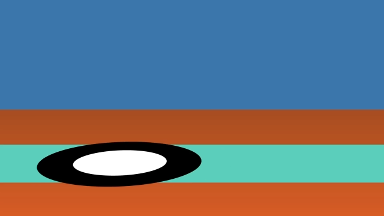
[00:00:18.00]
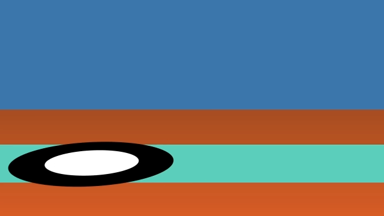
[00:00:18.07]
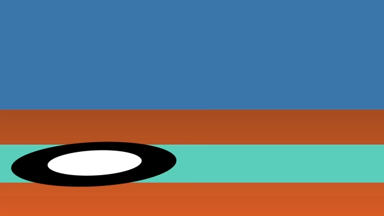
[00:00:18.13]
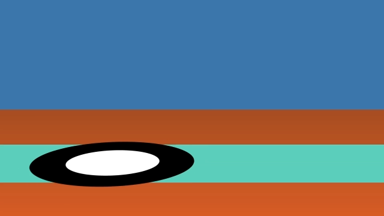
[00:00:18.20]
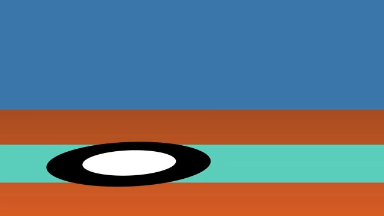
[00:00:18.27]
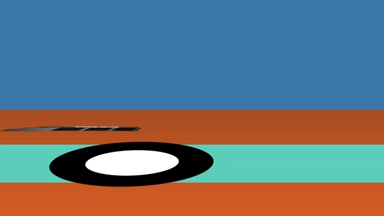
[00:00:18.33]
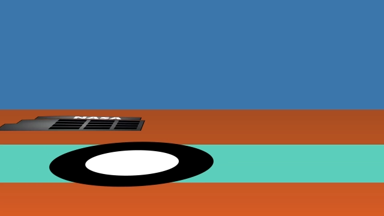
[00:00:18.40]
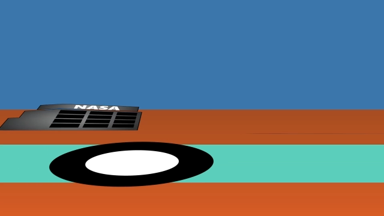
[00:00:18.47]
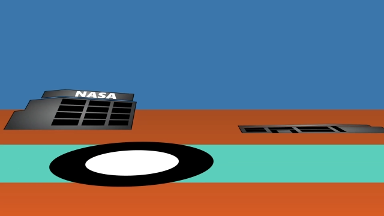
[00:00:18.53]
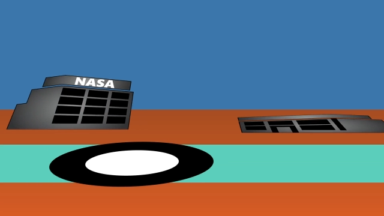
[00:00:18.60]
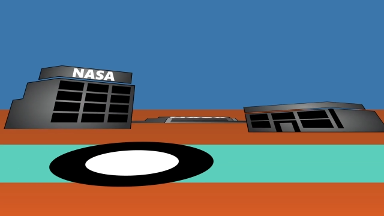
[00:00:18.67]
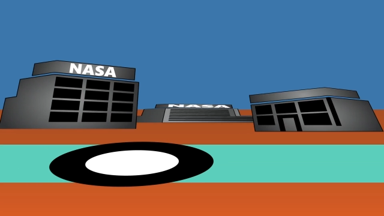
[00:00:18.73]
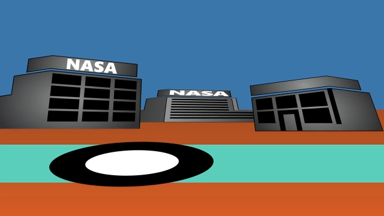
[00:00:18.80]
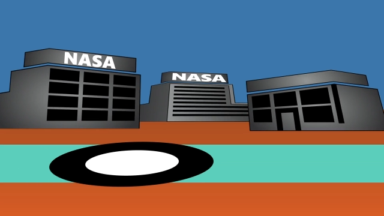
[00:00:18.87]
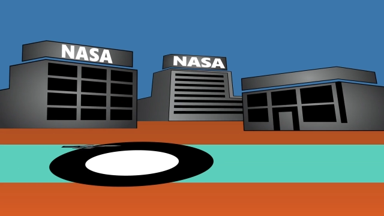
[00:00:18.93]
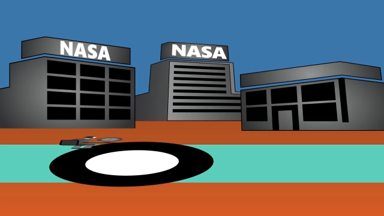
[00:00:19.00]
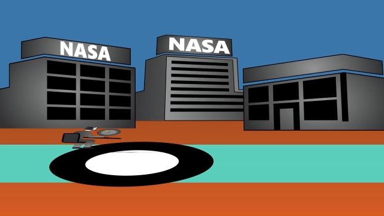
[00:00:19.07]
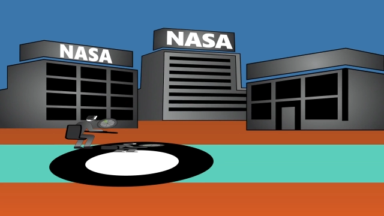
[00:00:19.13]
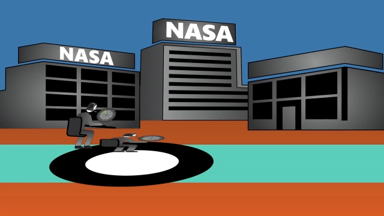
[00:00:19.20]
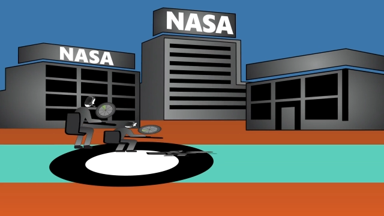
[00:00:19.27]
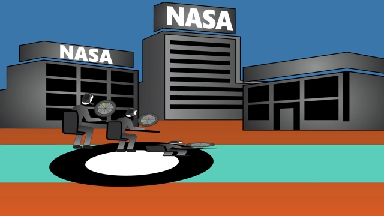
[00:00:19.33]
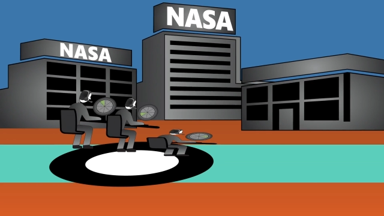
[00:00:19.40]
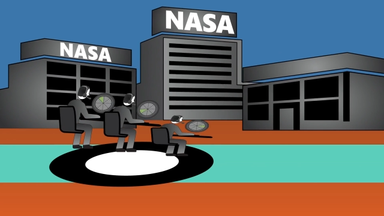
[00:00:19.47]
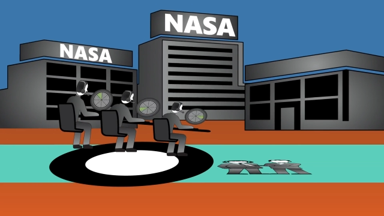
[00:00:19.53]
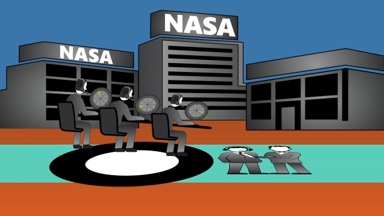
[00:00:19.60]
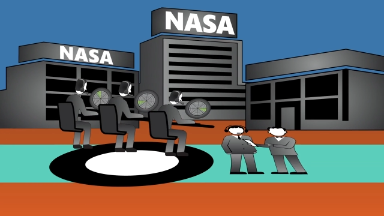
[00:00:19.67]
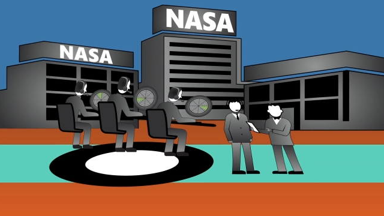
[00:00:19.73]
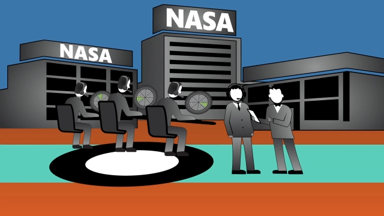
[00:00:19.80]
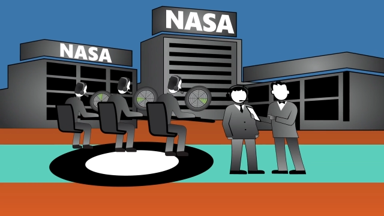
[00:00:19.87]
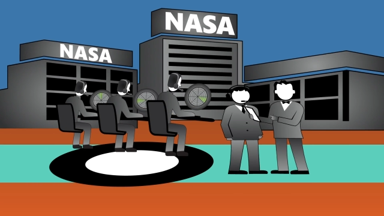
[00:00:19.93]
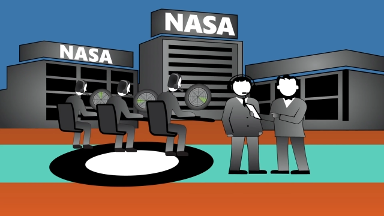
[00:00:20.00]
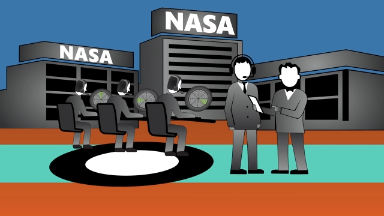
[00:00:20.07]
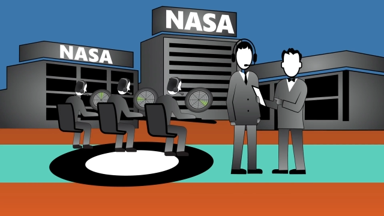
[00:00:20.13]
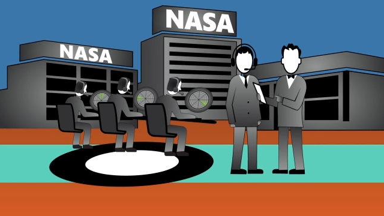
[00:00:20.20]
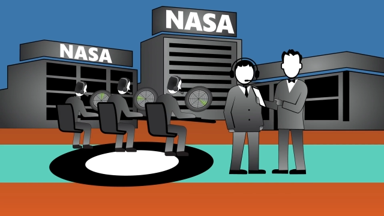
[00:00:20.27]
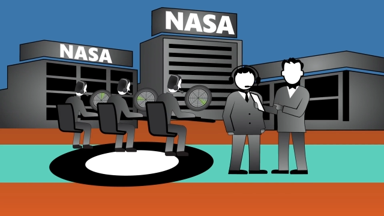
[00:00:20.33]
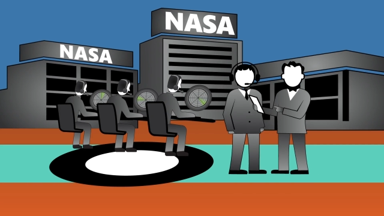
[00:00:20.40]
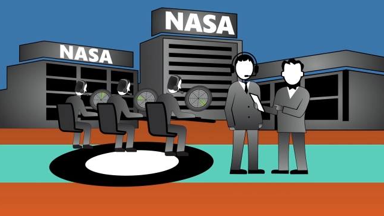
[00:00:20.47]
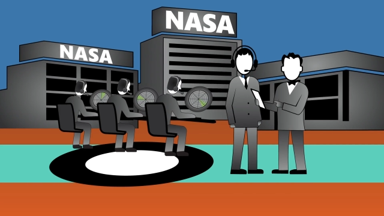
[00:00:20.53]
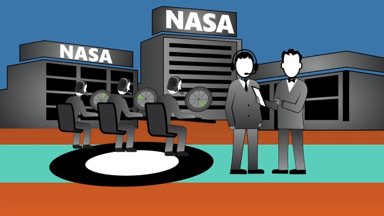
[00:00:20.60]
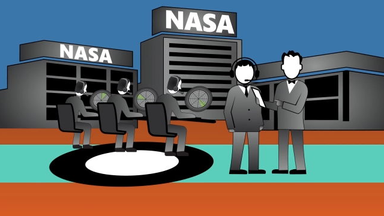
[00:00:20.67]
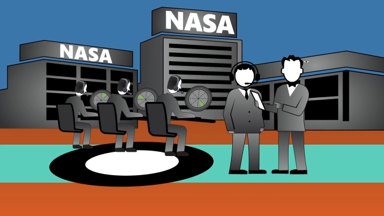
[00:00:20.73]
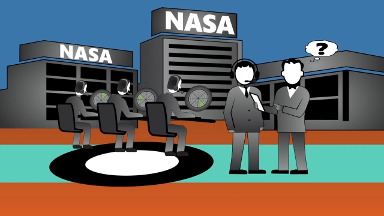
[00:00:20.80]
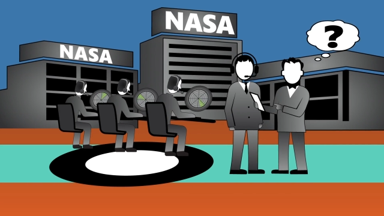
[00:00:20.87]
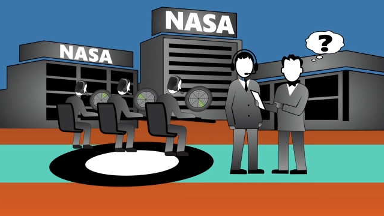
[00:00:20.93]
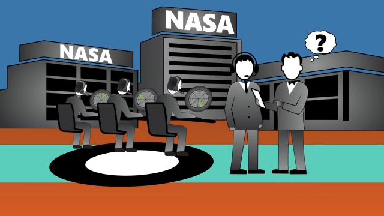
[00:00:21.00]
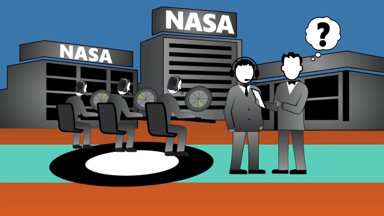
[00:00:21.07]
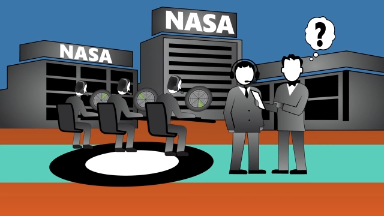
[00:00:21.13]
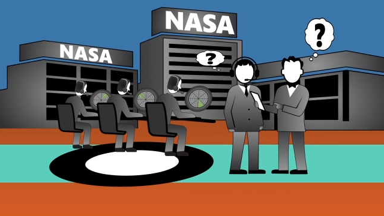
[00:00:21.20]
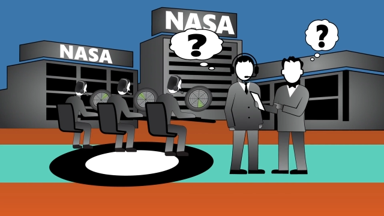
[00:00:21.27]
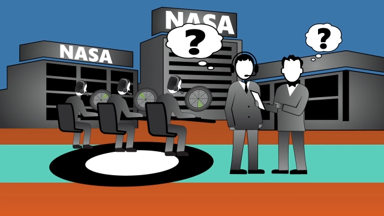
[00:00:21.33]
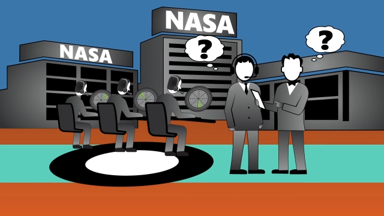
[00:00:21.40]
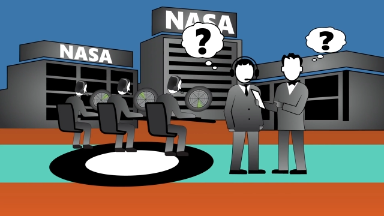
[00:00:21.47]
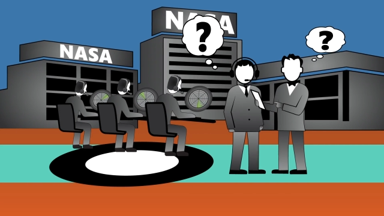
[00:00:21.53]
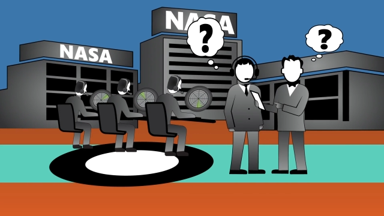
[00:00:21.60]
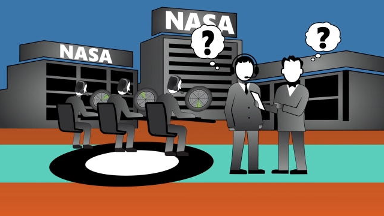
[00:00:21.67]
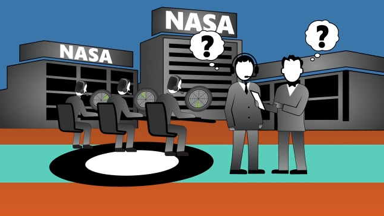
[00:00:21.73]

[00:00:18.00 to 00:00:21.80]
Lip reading: (no speaker visible)